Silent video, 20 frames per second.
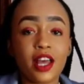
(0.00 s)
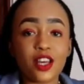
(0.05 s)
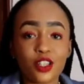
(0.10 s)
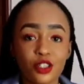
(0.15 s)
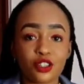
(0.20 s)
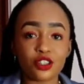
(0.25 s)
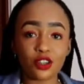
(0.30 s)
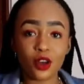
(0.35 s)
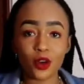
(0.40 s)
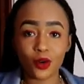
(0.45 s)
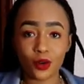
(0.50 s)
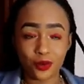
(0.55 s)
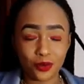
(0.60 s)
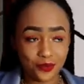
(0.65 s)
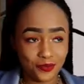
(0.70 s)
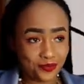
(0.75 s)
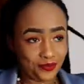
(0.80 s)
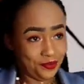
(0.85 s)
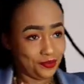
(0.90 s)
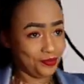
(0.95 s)
So
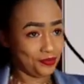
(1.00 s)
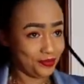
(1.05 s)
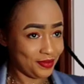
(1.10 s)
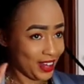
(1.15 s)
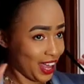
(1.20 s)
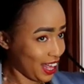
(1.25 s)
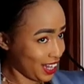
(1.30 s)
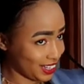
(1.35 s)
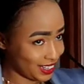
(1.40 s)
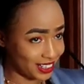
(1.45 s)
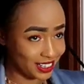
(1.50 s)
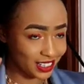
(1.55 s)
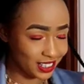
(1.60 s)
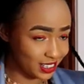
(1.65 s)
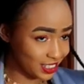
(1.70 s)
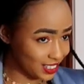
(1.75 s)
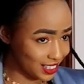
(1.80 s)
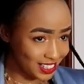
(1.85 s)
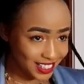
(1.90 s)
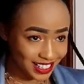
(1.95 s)

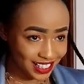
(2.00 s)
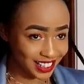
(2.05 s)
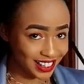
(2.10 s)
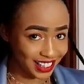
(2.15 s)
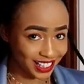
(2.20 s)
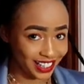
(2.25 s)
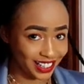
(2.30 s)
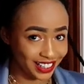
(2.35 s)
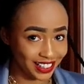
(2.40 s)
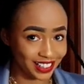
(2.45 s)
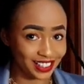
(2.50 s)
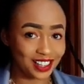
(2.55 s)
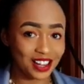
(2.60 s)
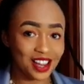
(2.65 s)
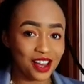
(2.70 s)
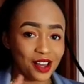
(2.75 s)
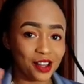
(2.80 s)
this is the thing,